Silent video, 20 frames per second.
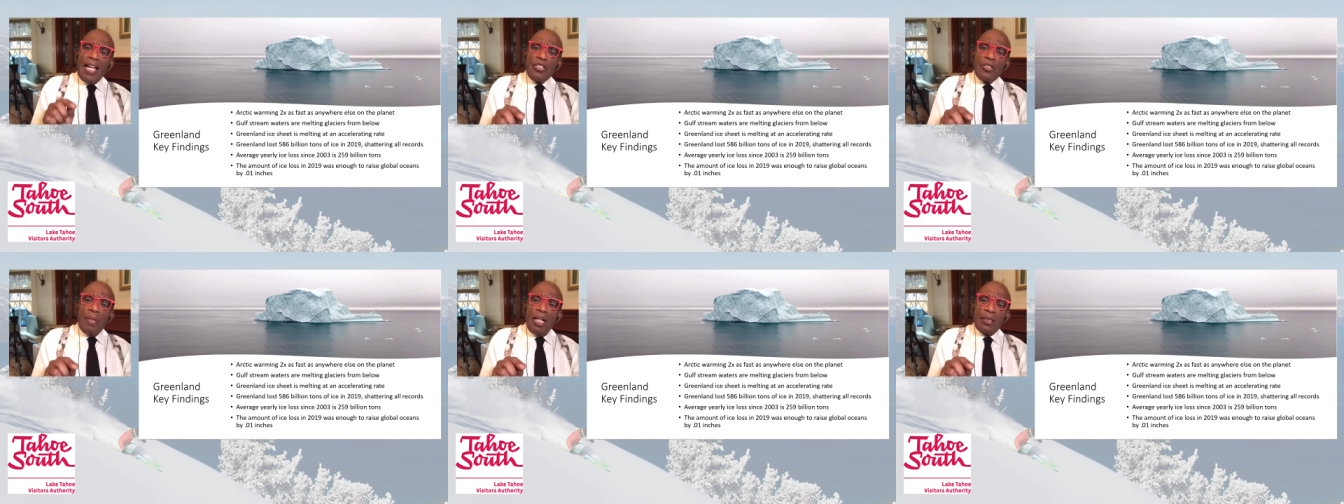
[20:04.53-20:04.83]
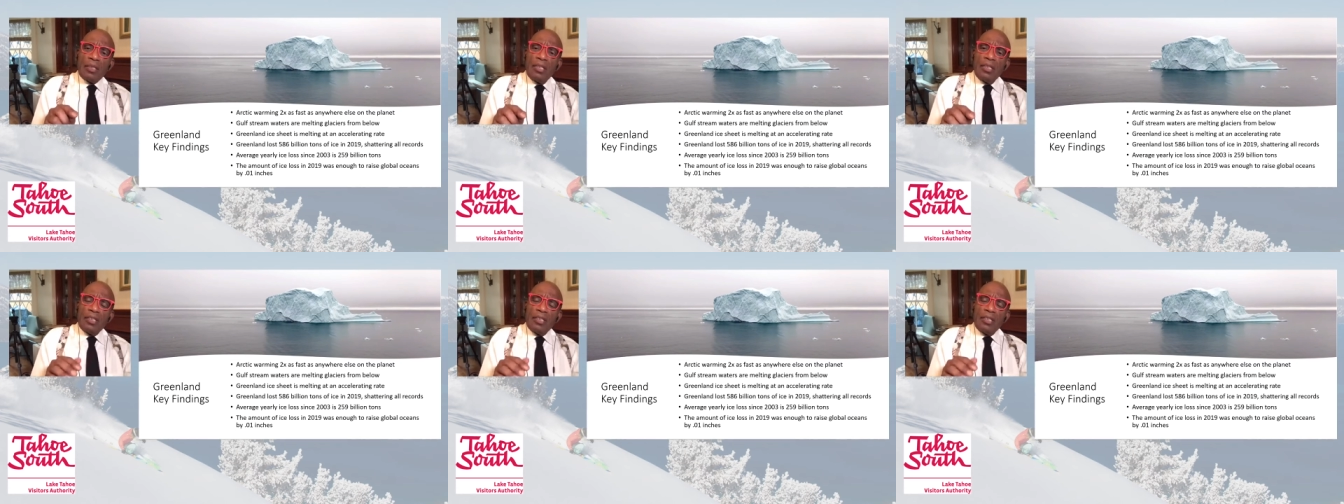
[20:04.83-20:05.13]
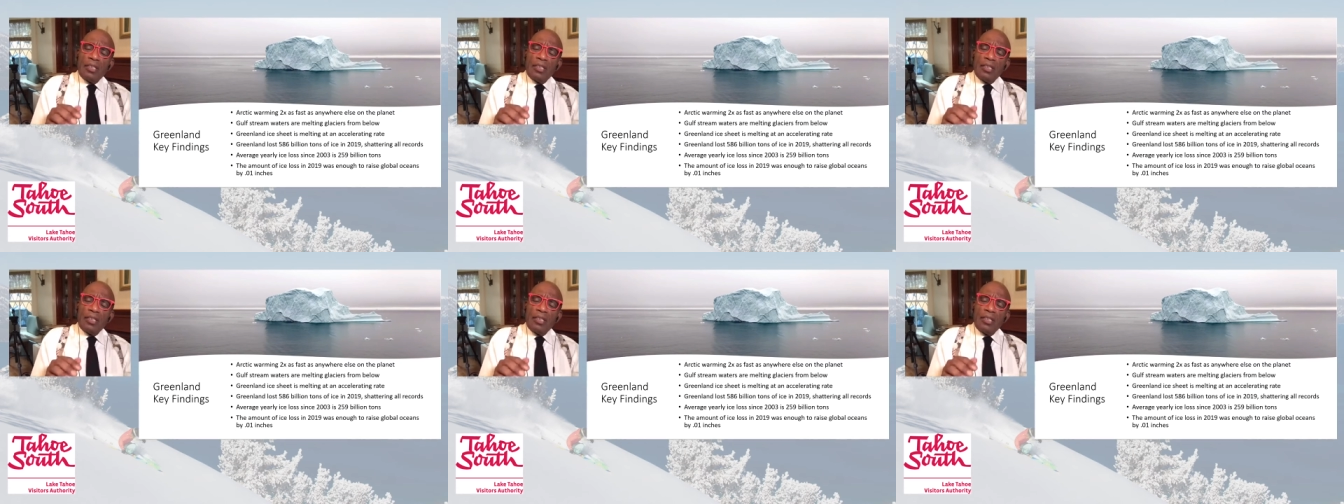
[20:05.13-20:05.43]
ice
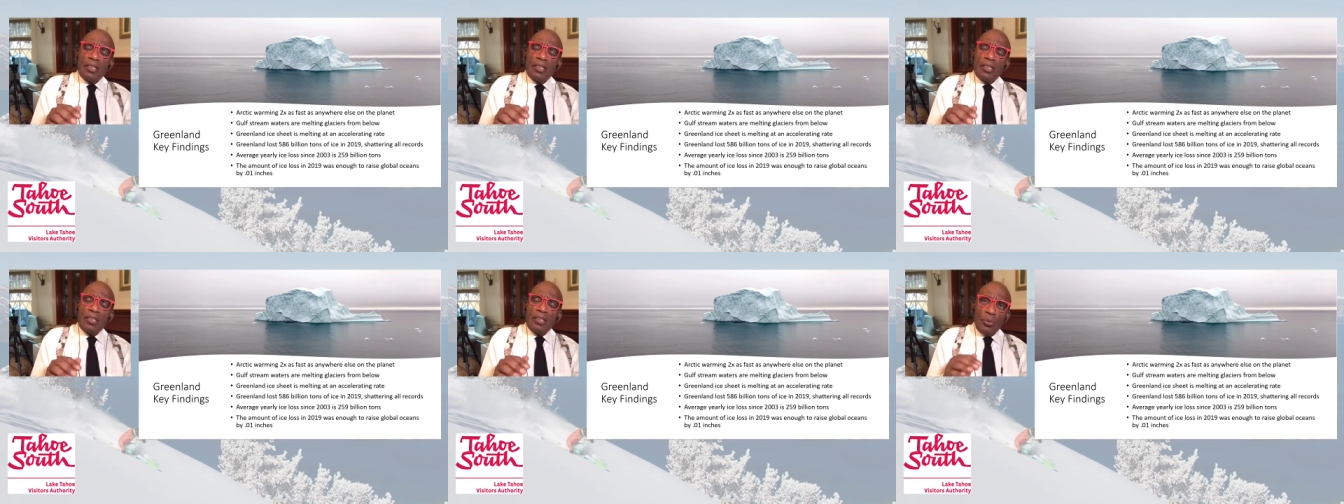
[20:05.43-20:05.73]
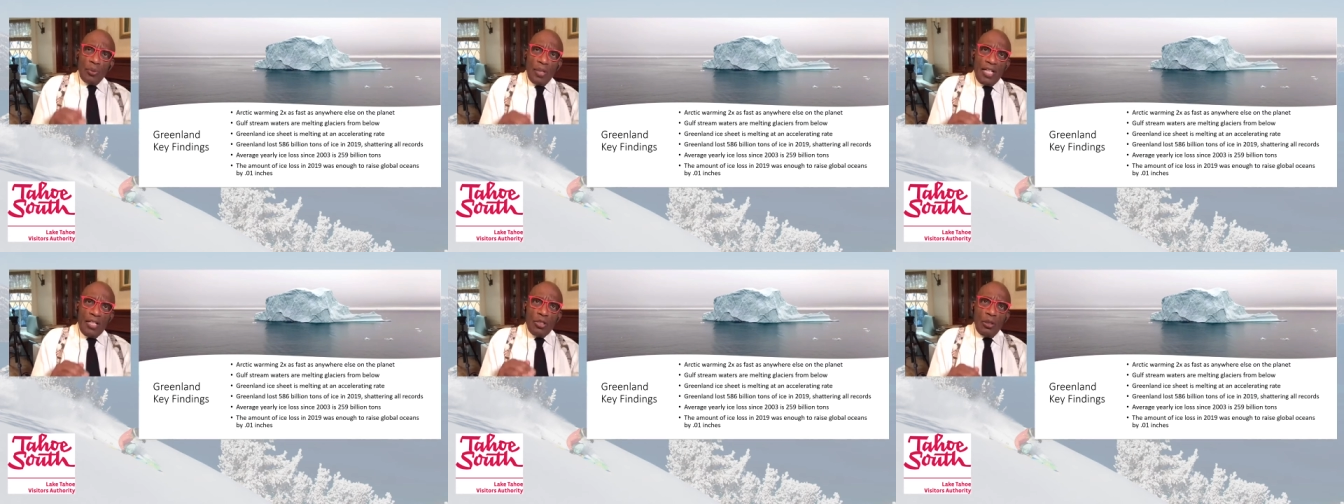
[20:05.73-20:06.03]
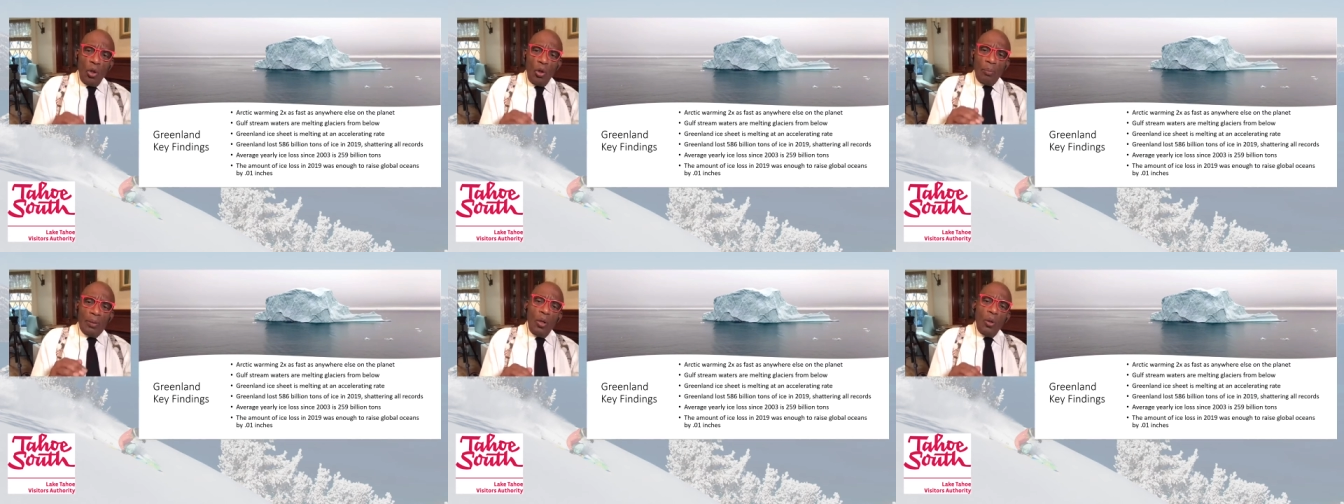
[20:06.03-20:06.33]
melt to raise
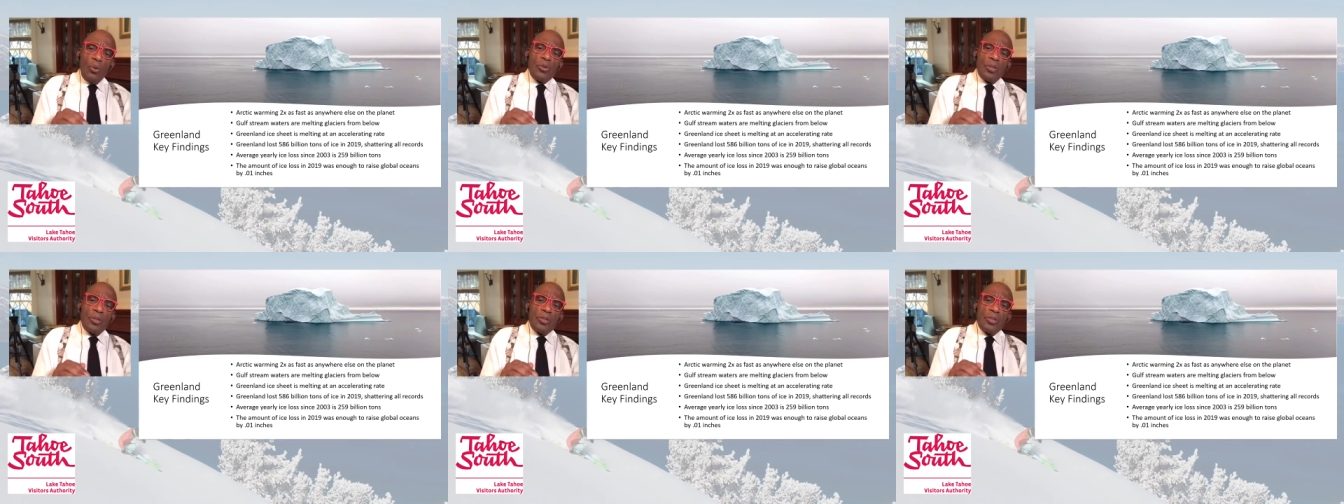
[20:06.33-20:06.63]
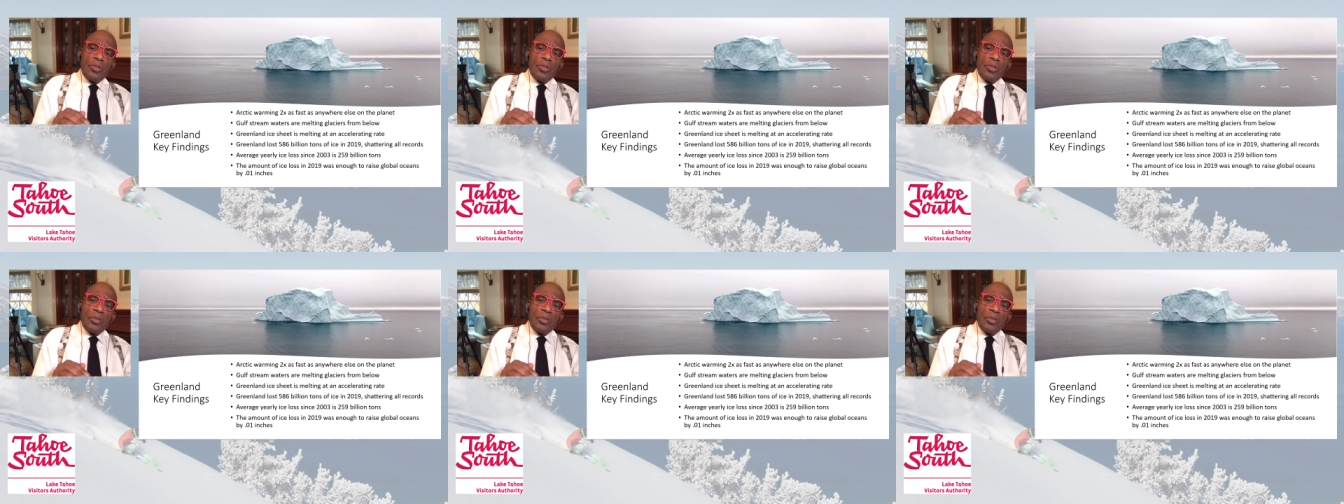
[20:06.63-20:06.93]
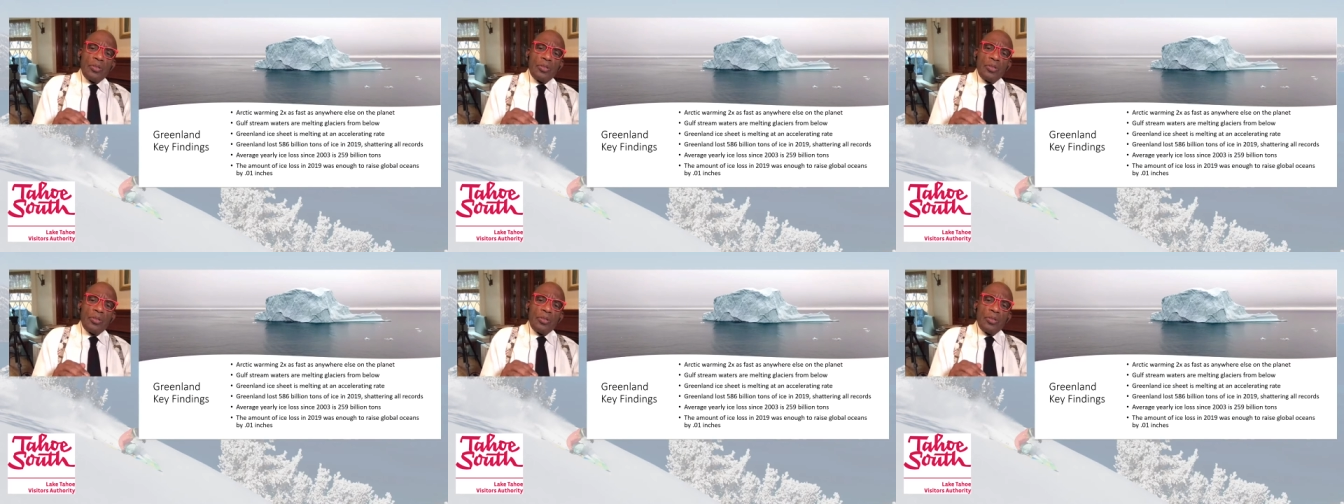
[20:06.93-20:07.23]
global
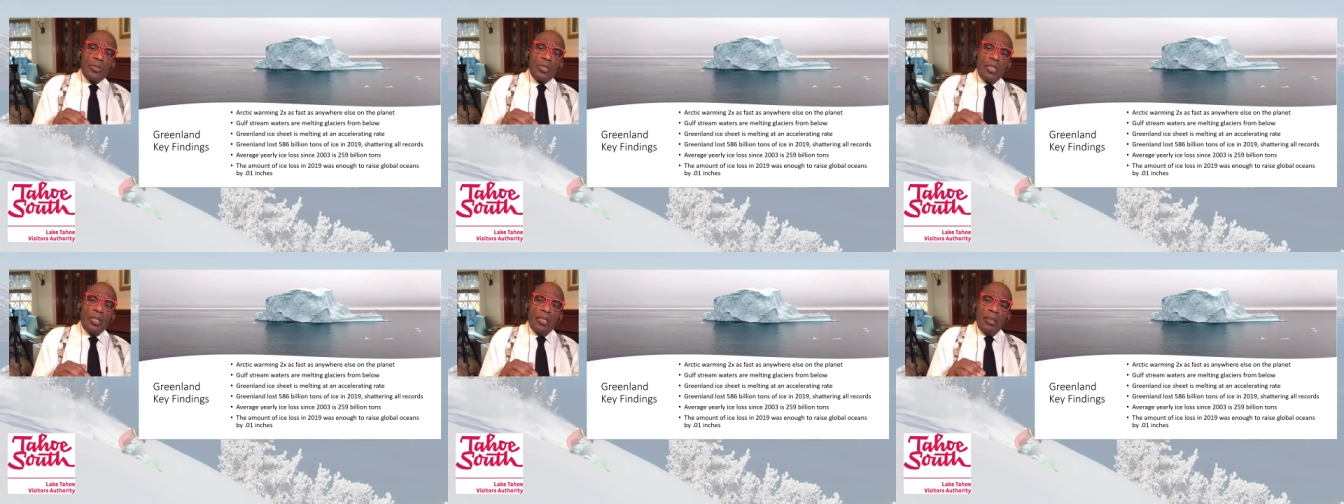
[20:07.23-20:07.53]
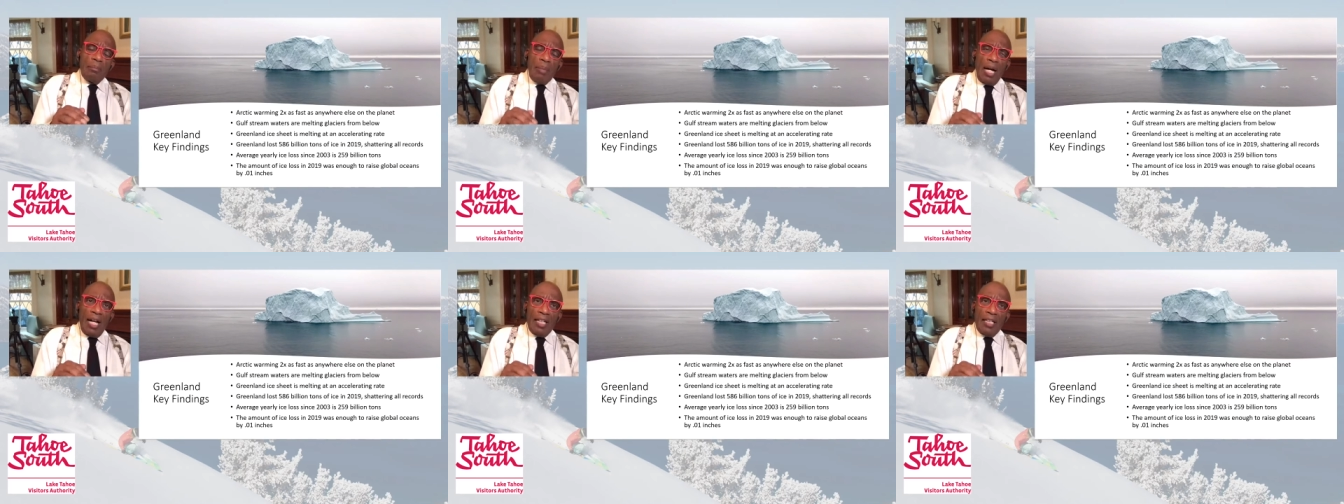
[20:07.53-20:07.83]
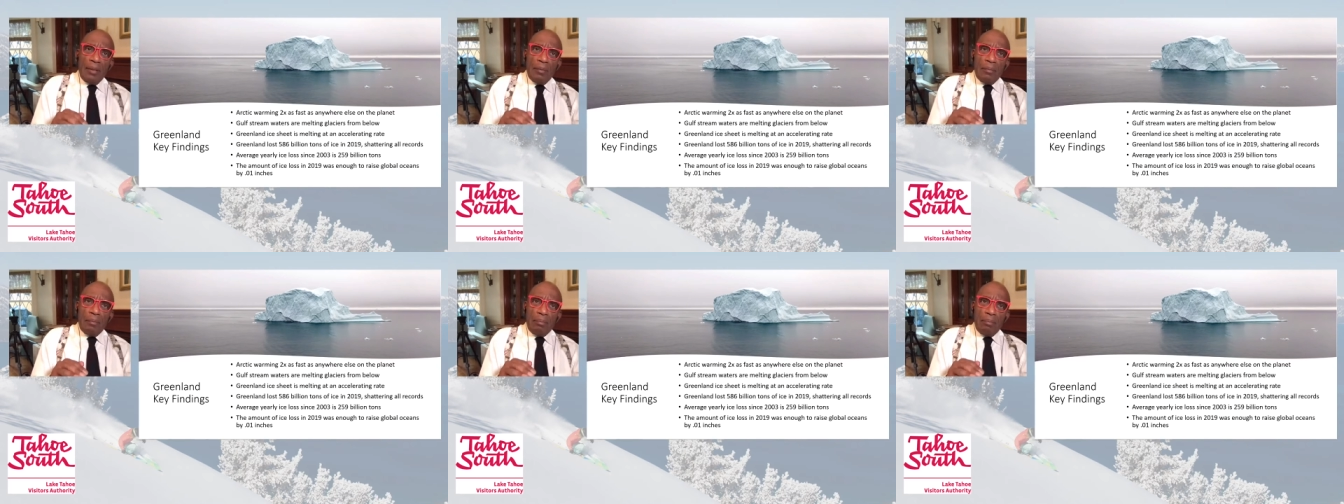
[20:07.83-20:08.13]
oceans
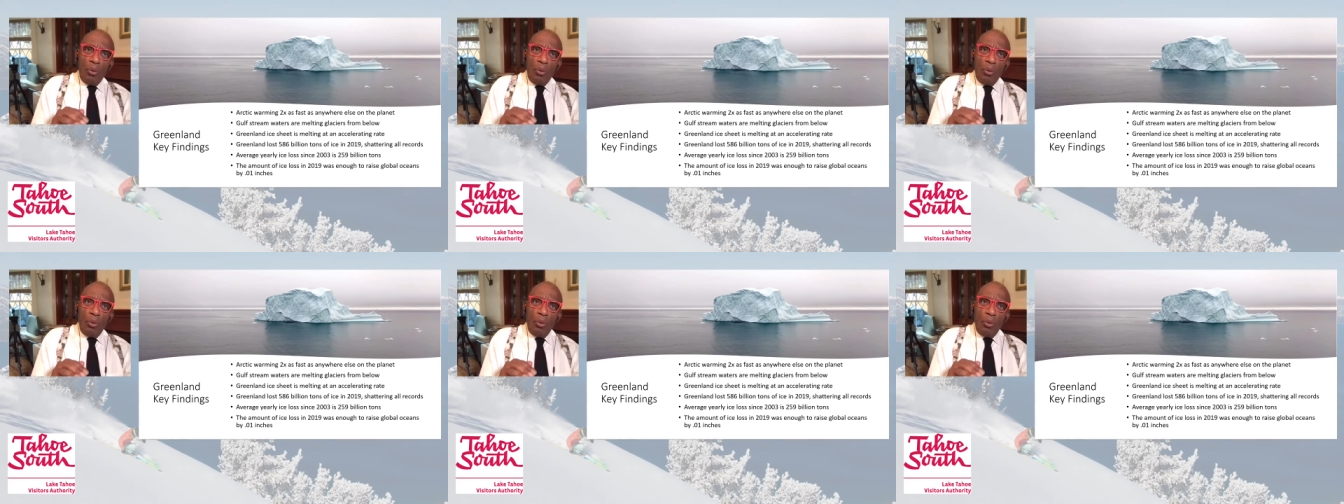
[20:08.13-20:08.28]
by